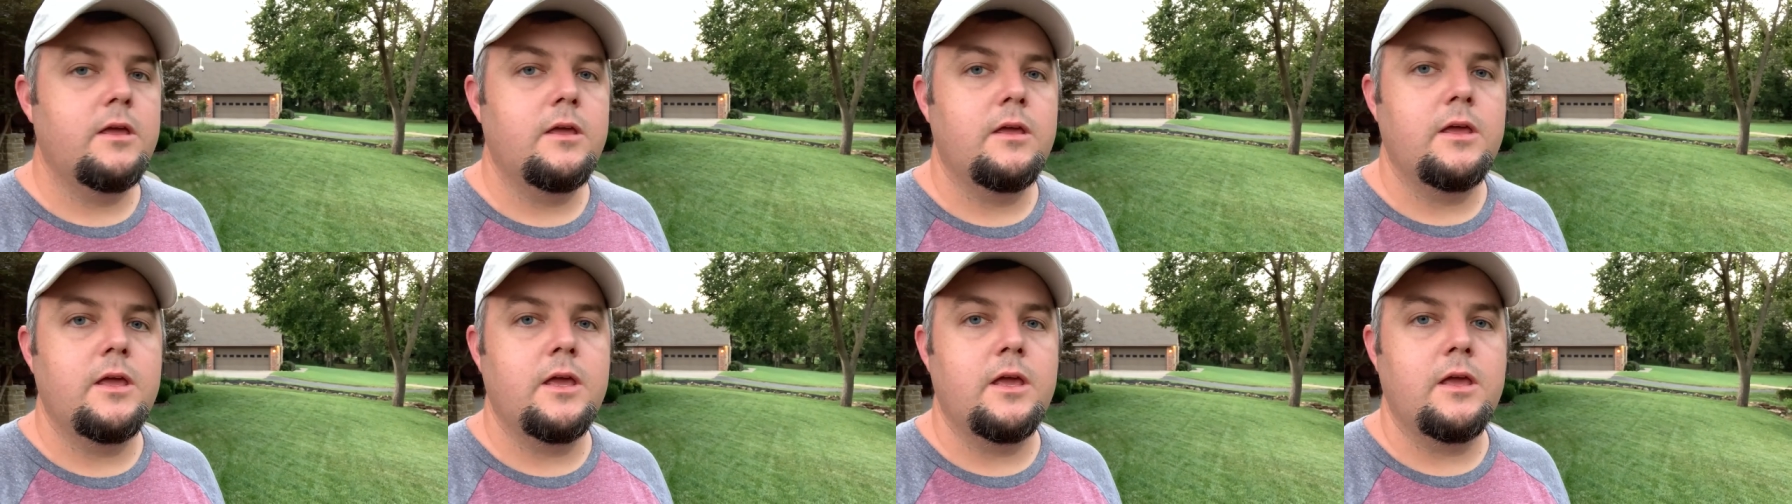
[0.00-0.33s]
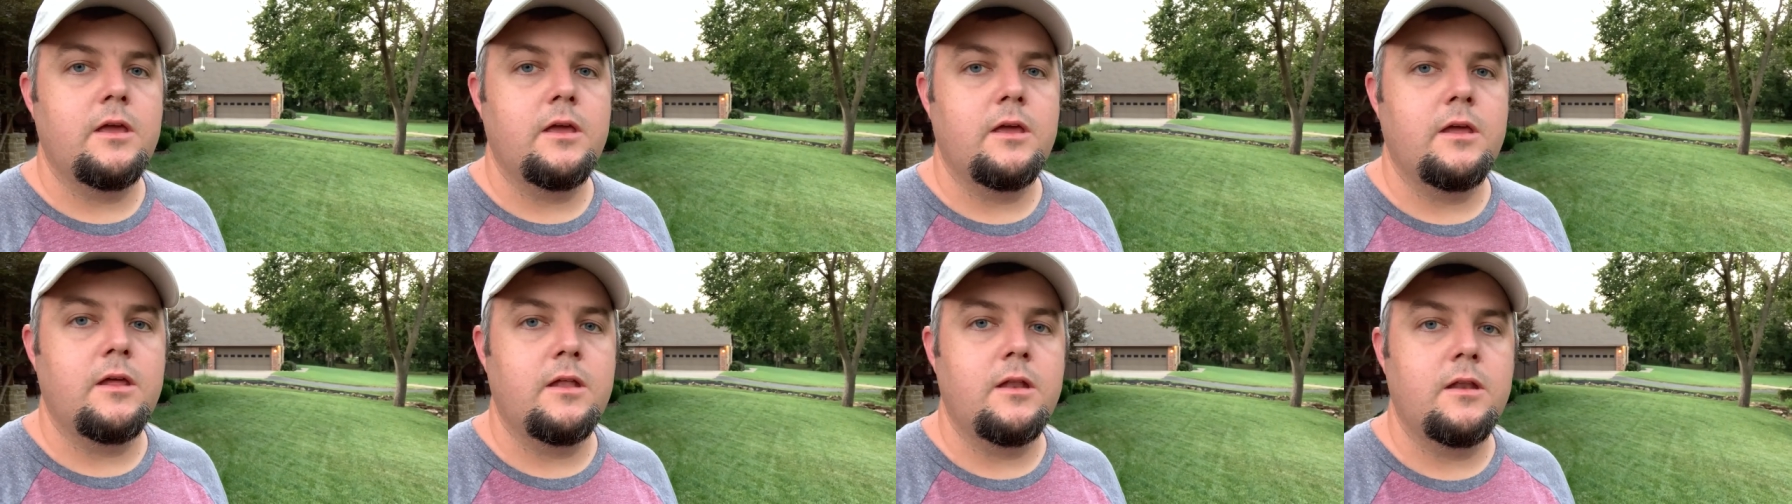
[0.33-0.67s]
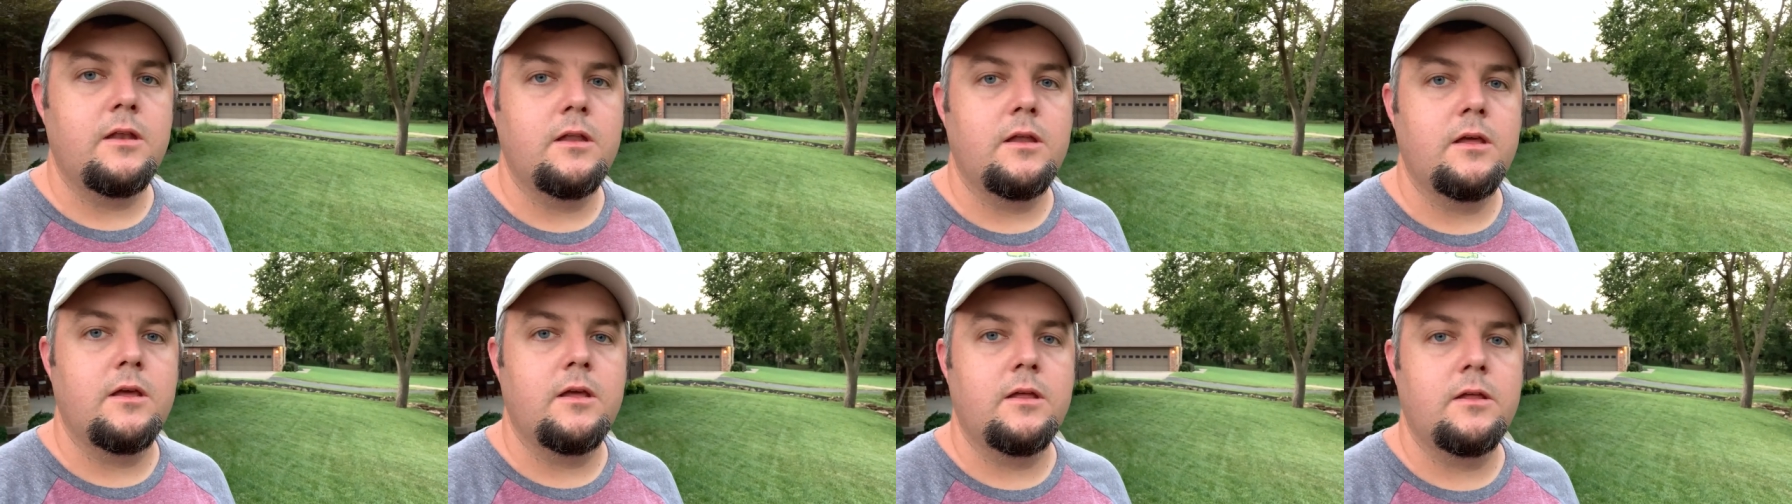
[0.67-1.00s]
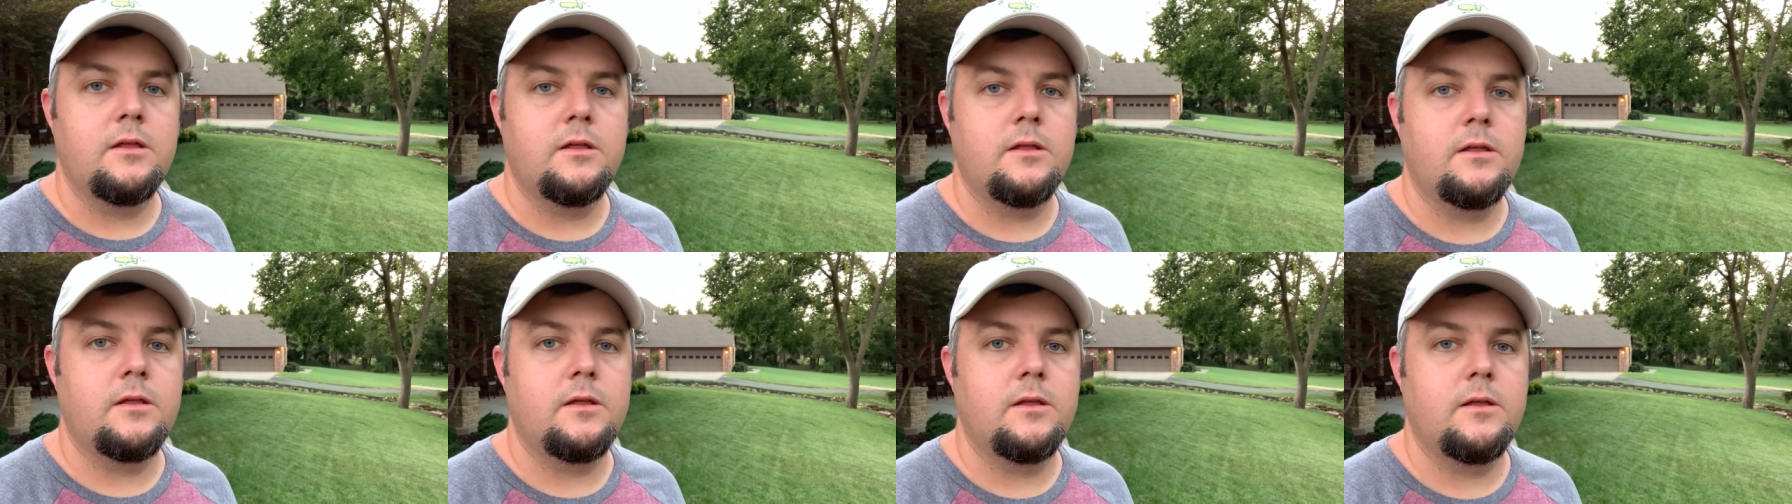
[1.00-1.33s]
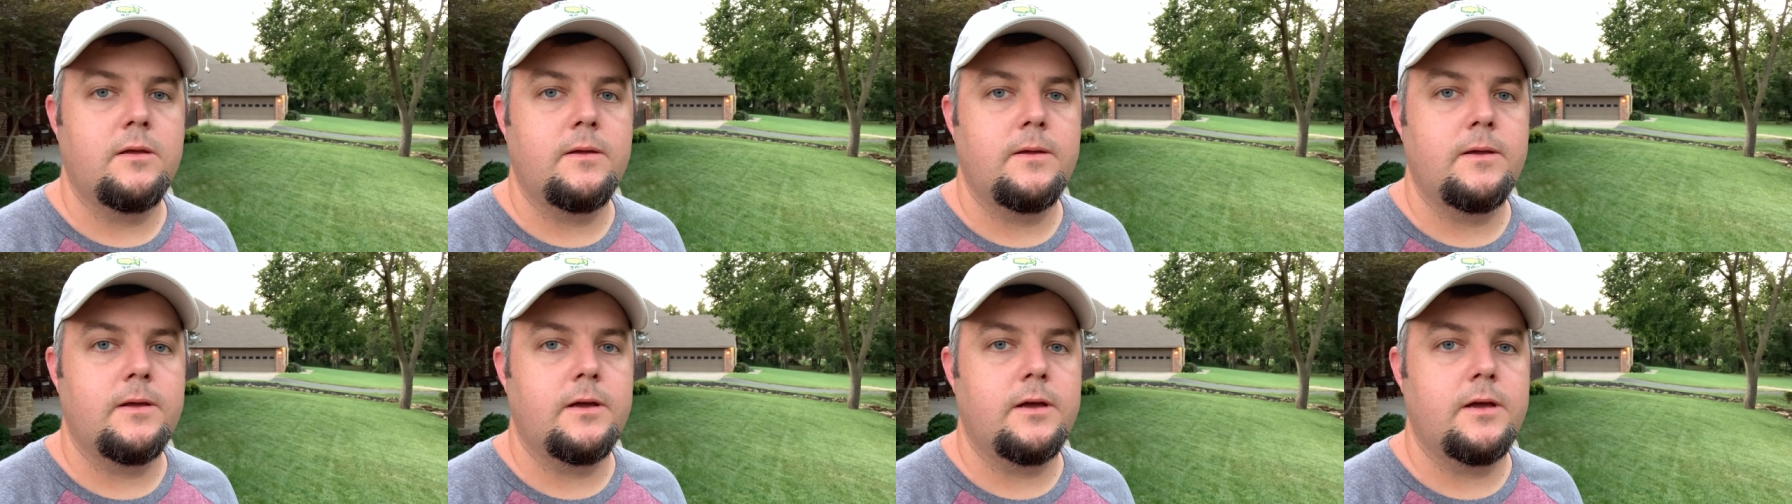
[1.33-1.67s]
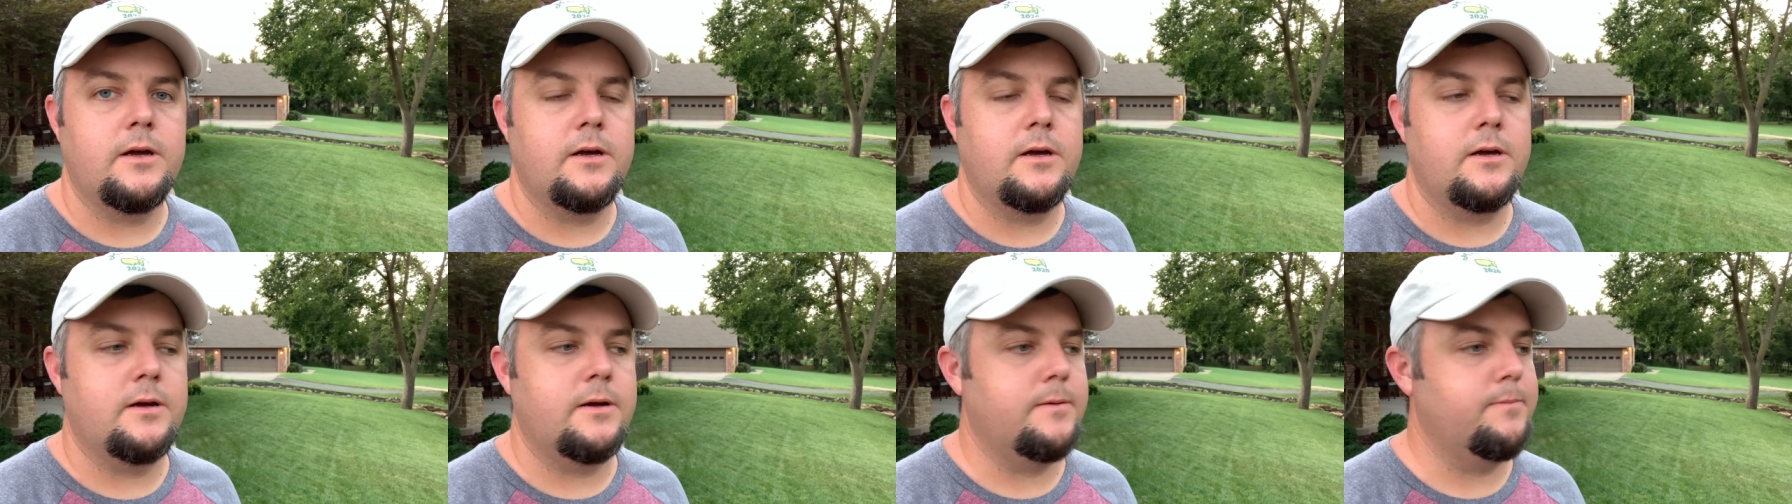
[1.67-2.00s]
in
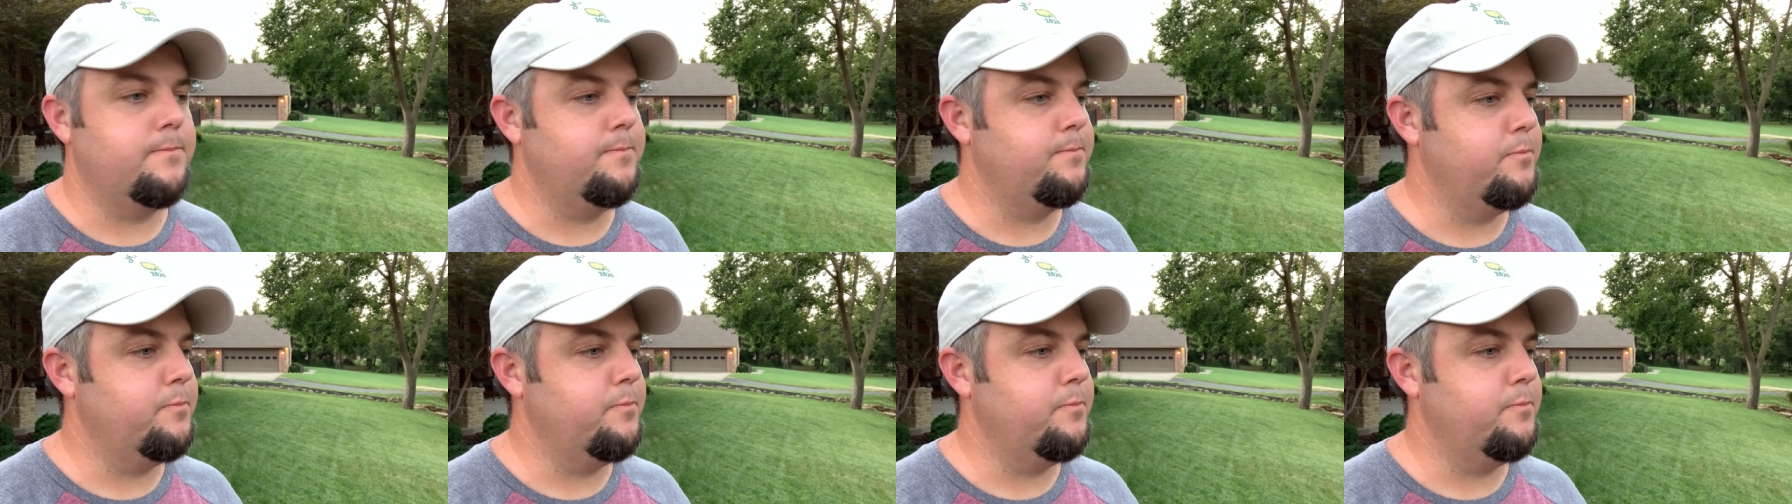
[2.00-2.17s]
uh,